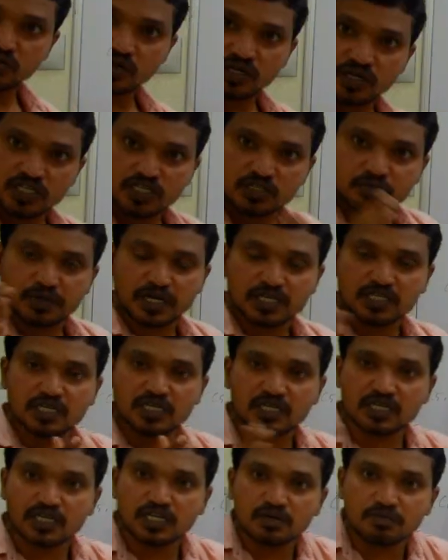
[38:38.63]
So it is
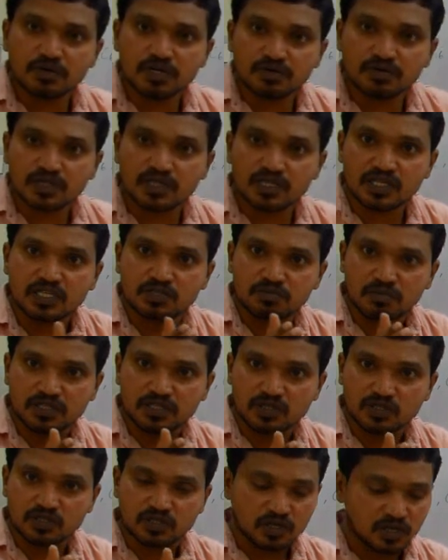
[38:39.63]
present in between these
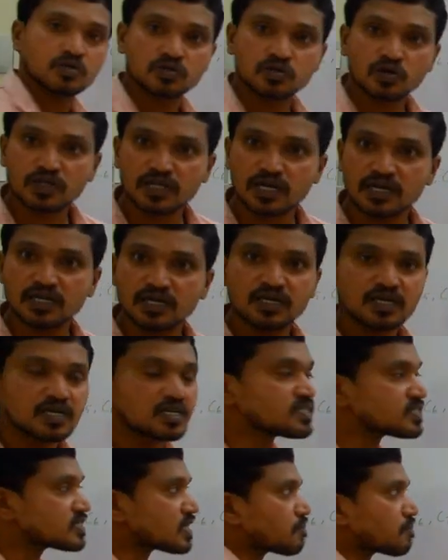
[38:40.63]
muscles, so that
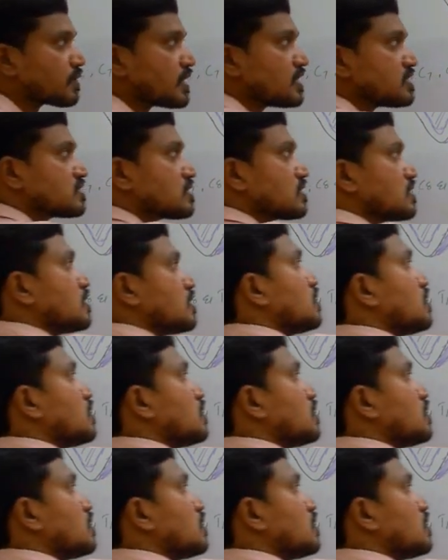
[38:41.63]
it supplies